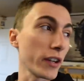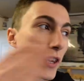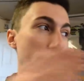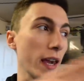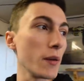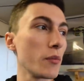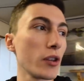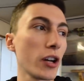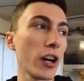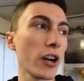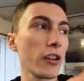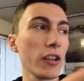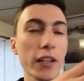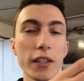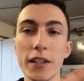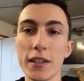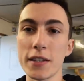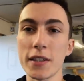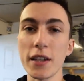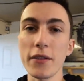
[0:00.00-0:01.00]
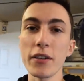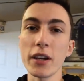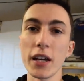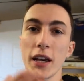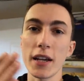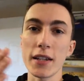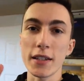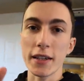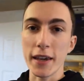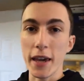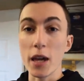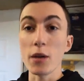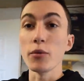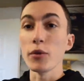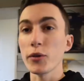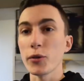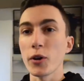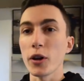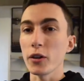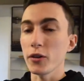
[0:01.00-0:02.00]
a cable car, like the Civic has a cable
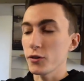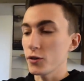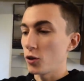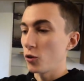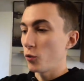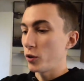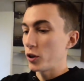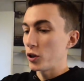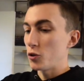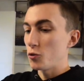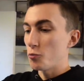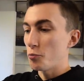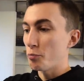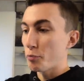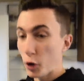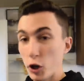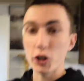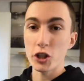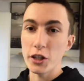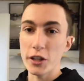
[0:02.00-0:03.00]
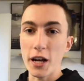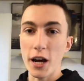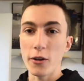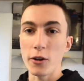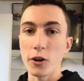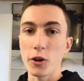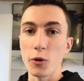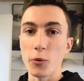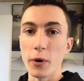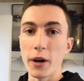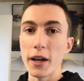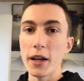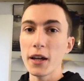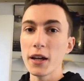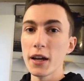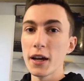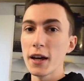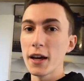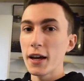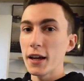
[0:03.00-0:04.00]
throttle. So when you push it down all the way,
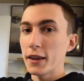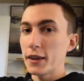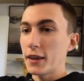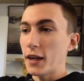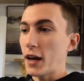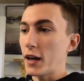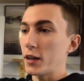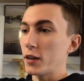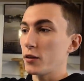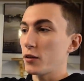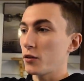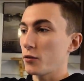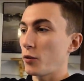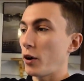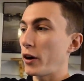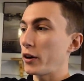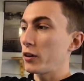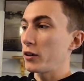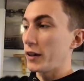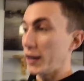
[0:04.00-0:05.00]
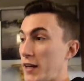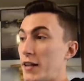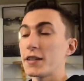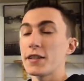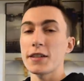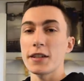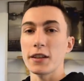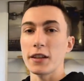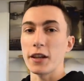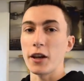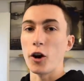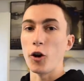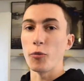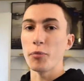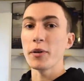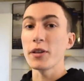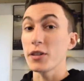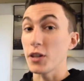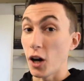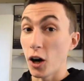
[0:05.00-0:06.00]
that throttle instantly
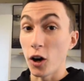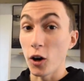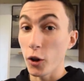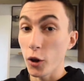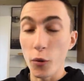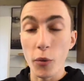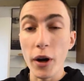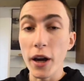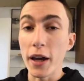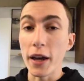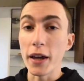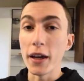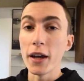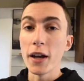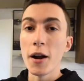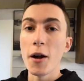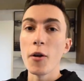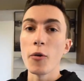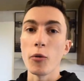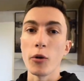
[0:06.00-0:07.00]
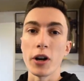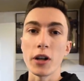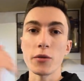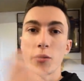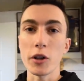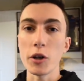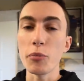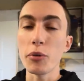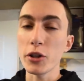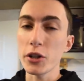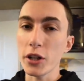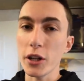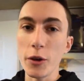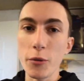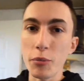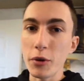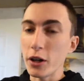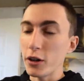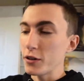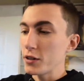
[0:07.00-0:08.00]
opens all the way. Whereas when you push it on the
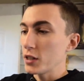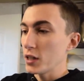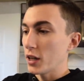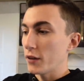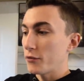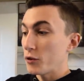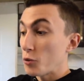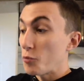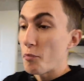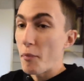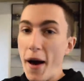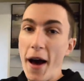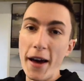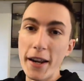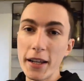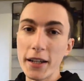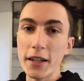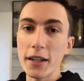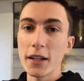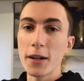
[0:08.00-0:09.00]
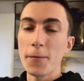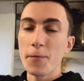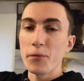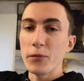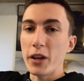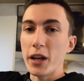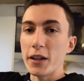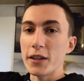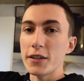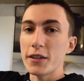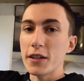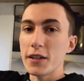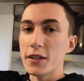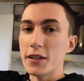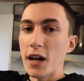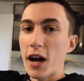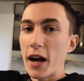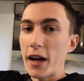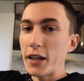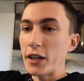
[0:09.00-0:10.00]
BRZ, if you mat it, it's
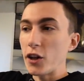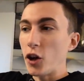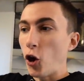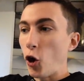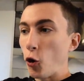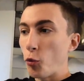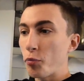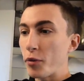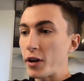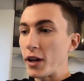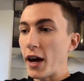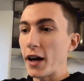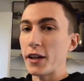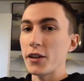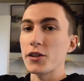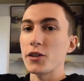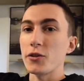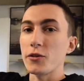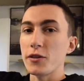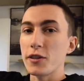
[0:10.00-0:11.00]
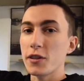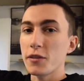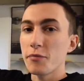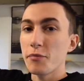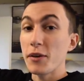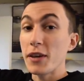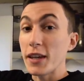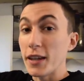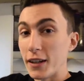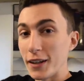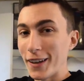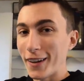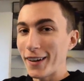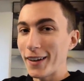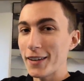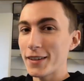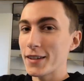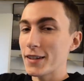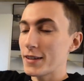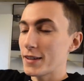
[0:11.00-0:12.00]
designed to open at a certain speed. Like,
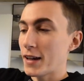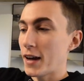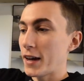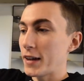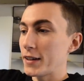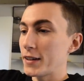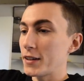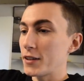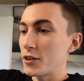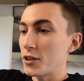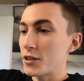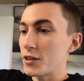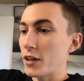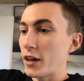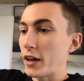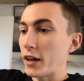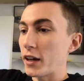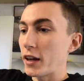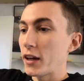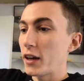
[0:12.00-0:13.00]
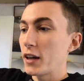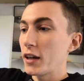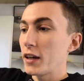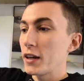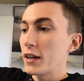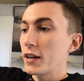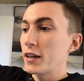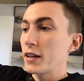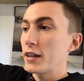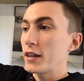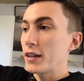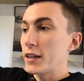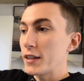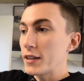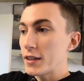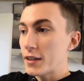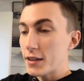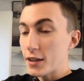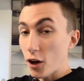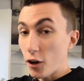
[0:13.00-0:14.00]
it's designed to just like
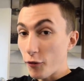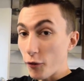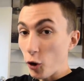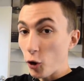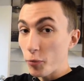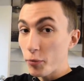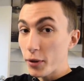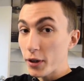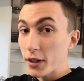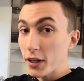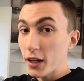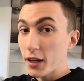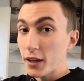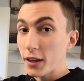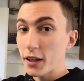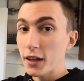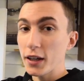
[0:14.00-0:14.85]
ease itself open kind of